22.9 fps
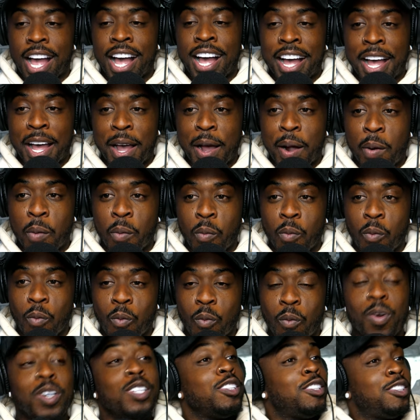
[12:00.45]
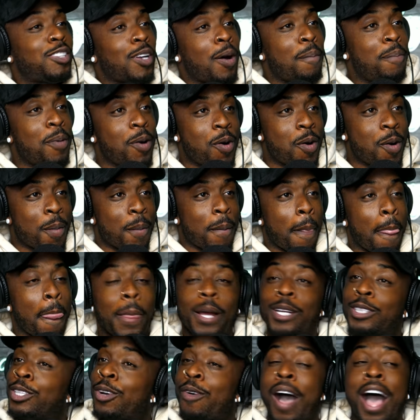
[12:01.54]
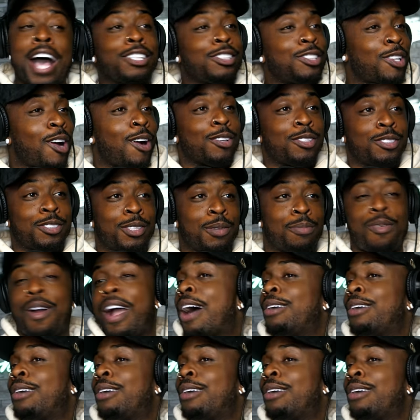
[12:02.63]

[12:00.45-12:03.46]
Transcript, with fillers: Um, so boom. So I starts to